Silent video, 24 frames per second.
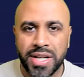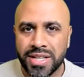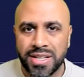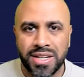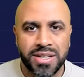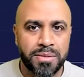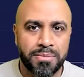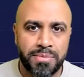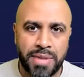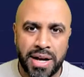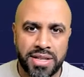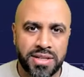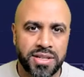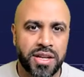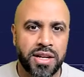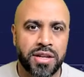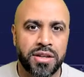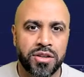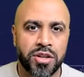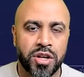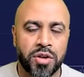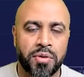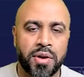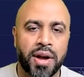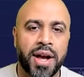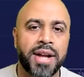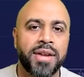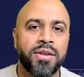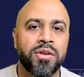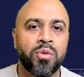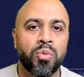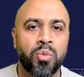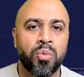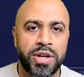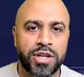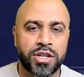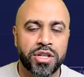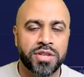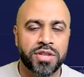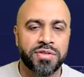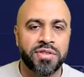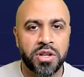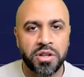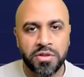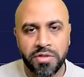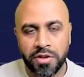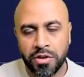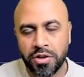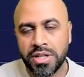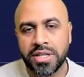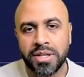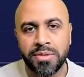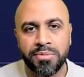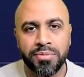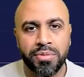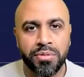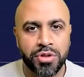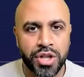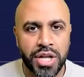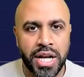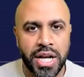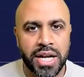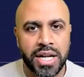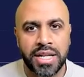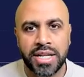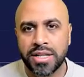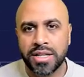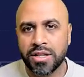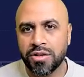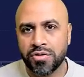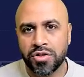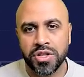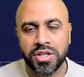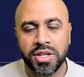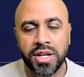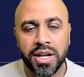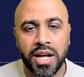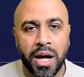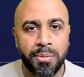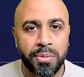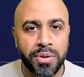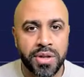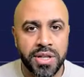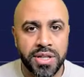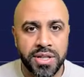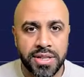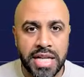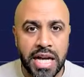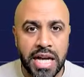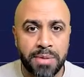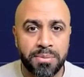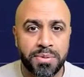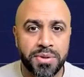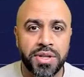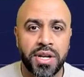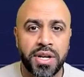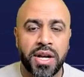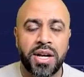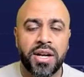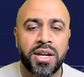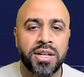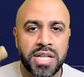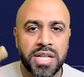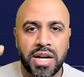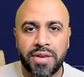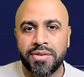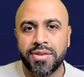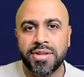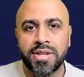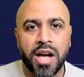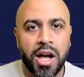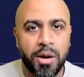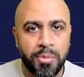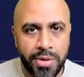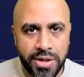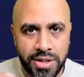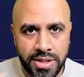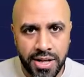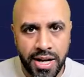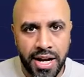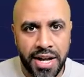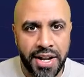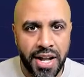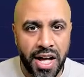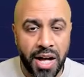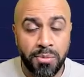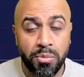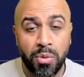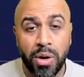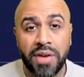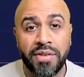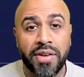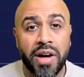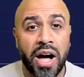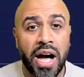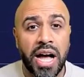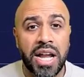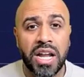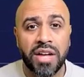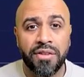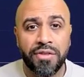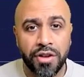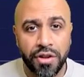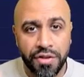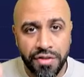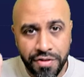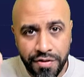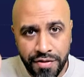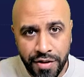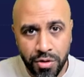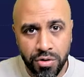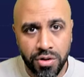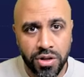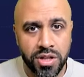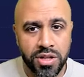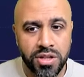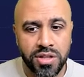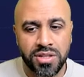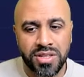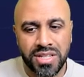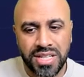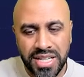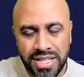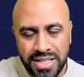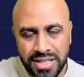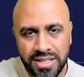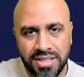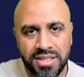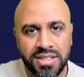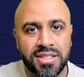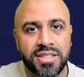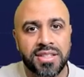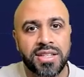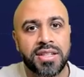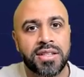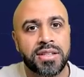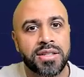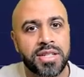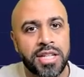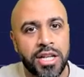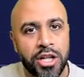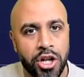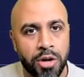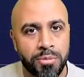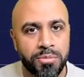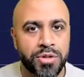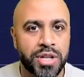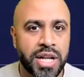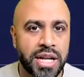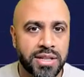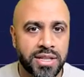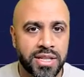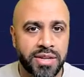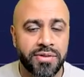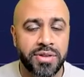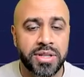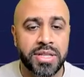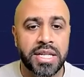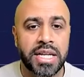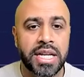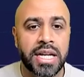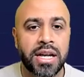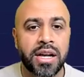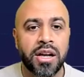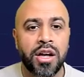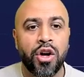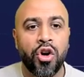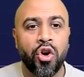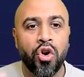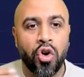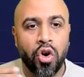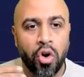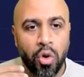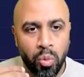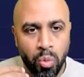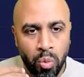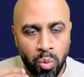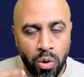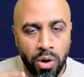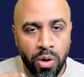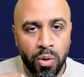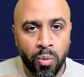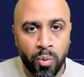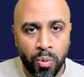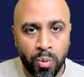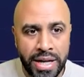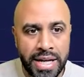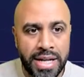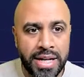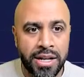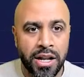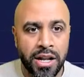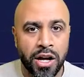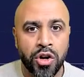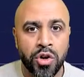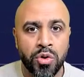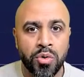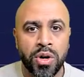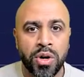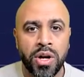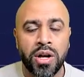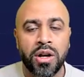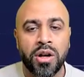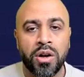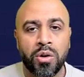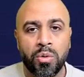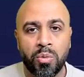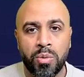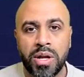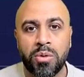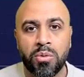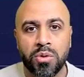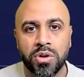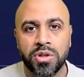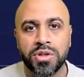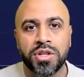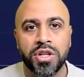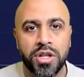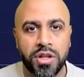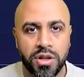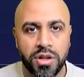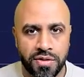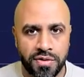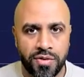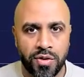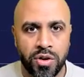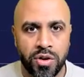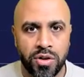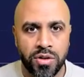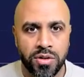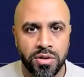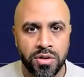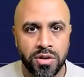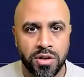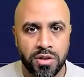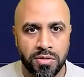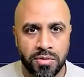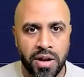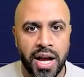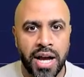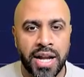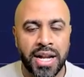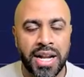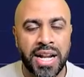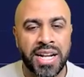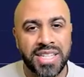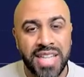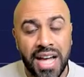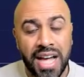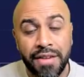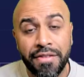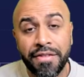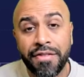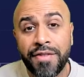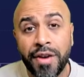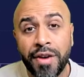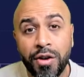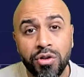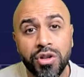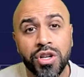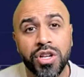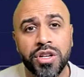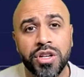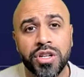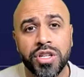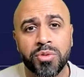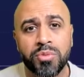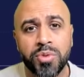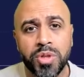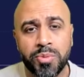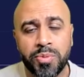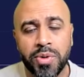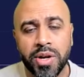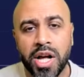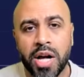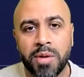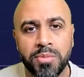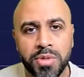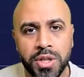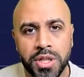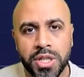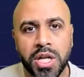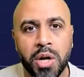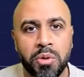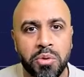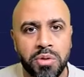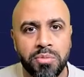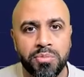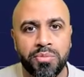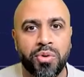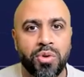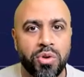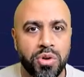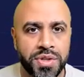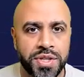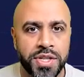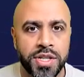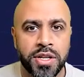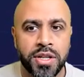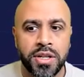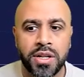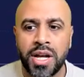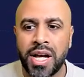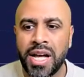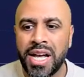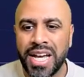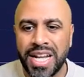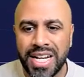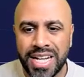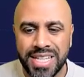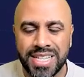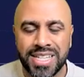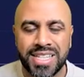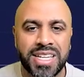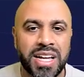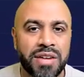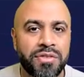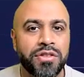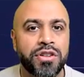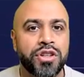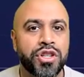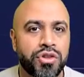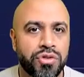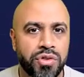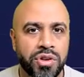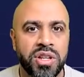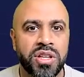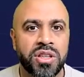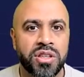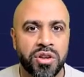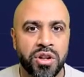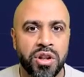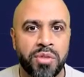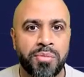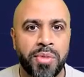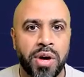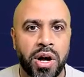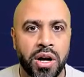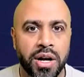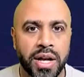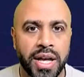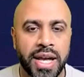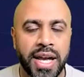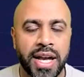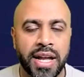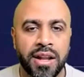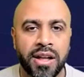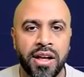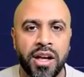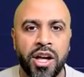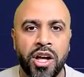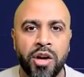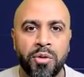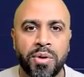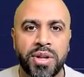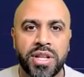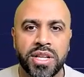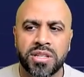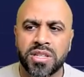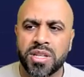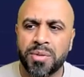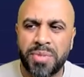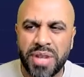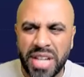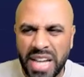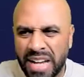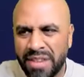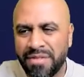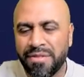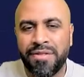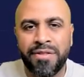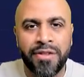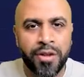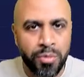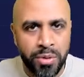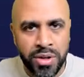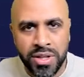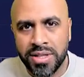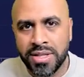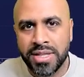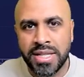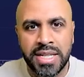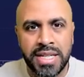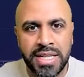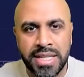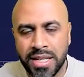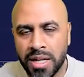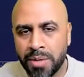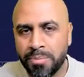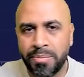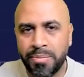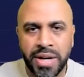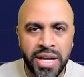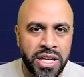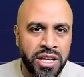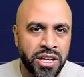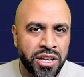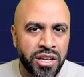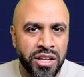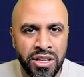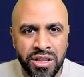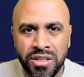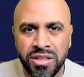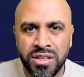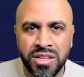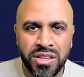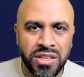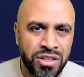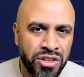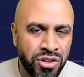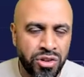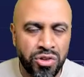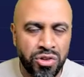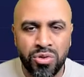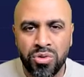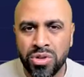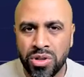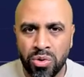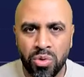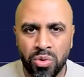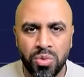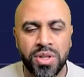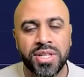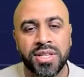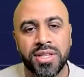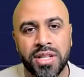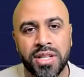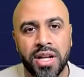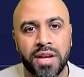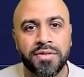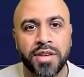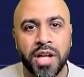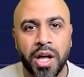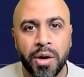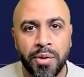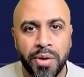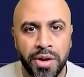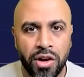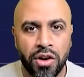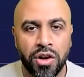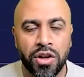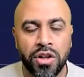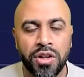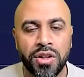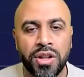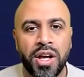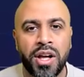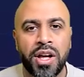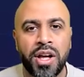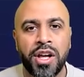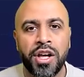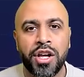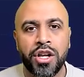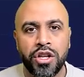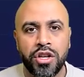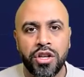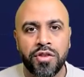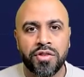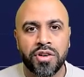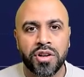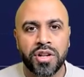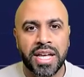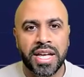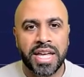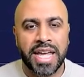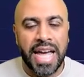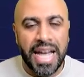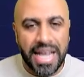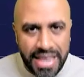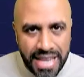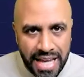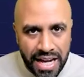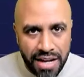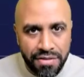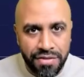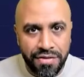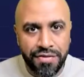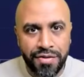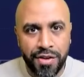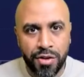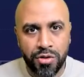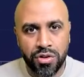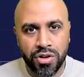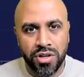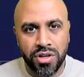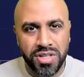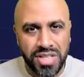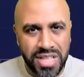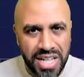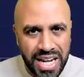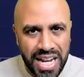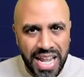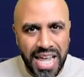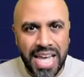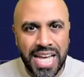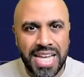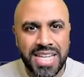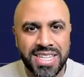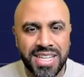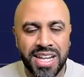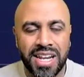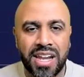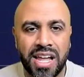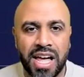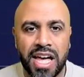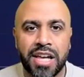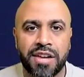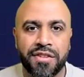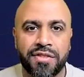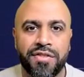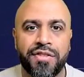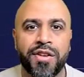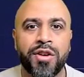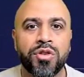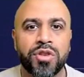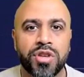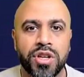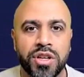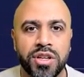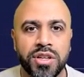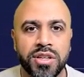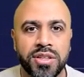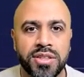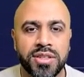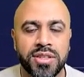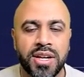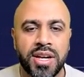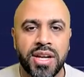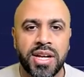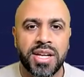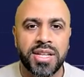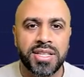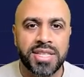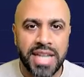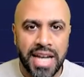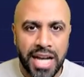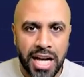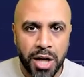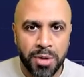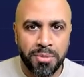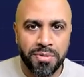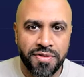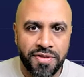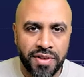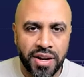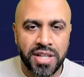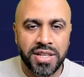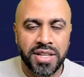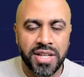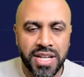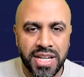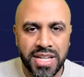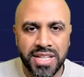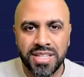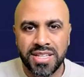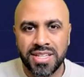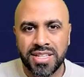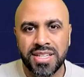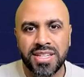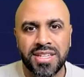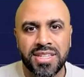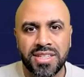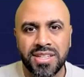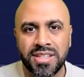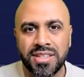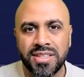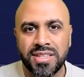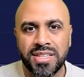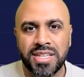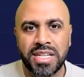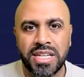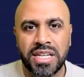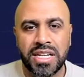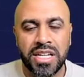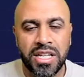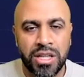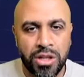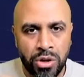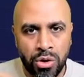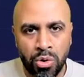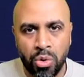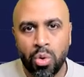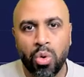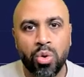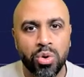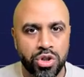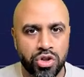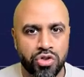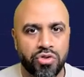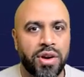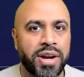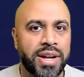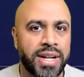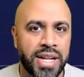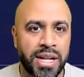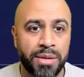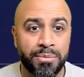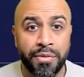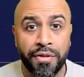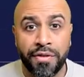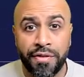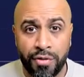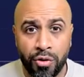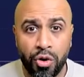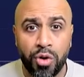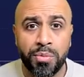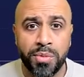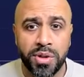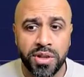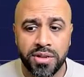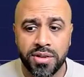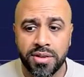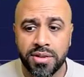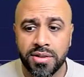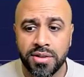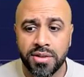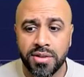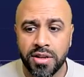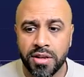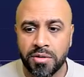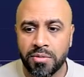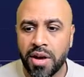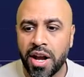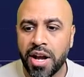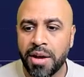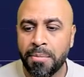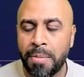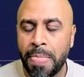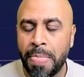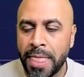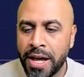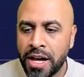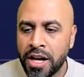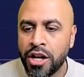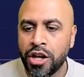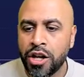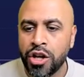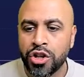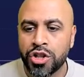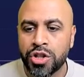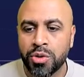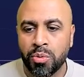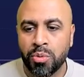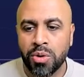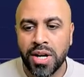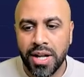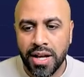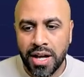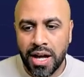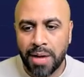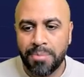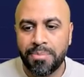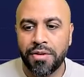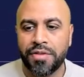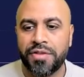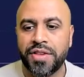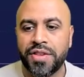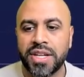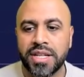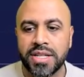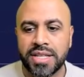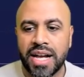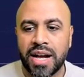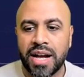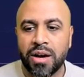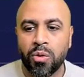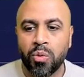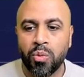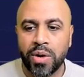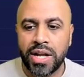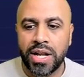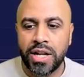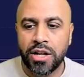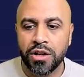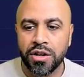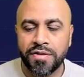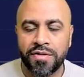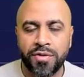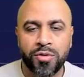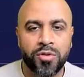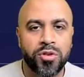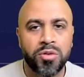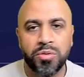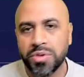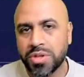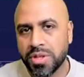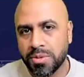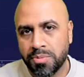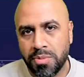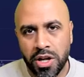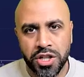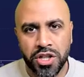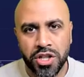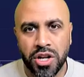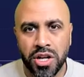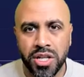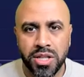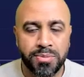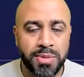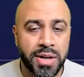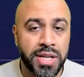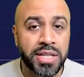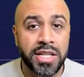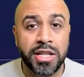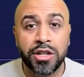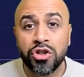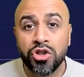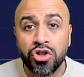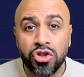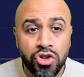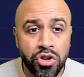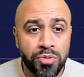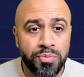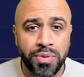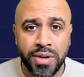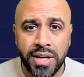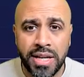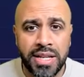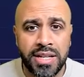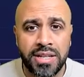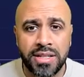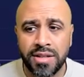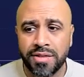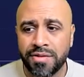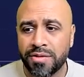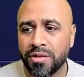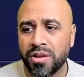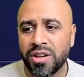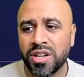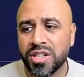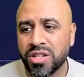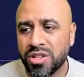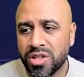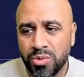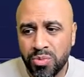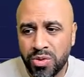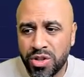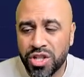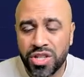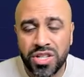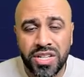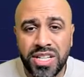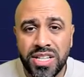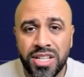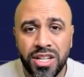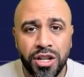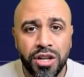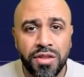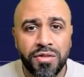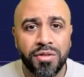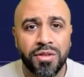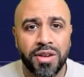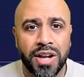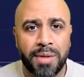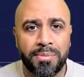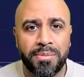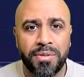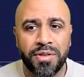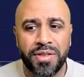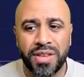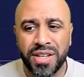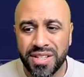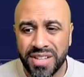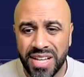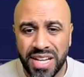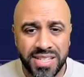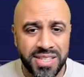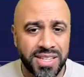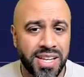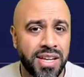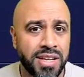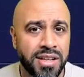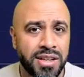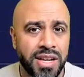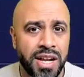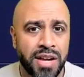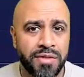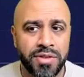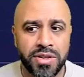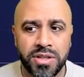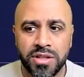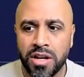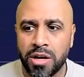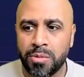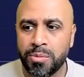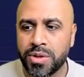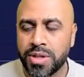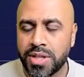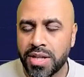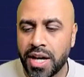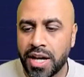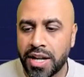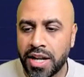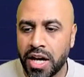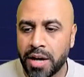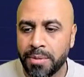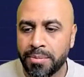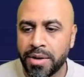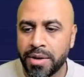It doesn't matter, all right? We just follow a very simple checklist of just a couple of steps. So every time we turn up, we have a high level of focus, consistency, and objectivity on what we know we want to look for, all right? And it's that focus which becomes so important in a $7 trillion market where there's so many influences and opinions and news and all this stuff going on. you've got to get that focus, laser-like focus, to help find the consistency in your trading performance. All right. So what are the couple of things that we look for? Well, Smart Charts makes it super easy for us because we just need to look for a couple of things. That's it, every time we turn up.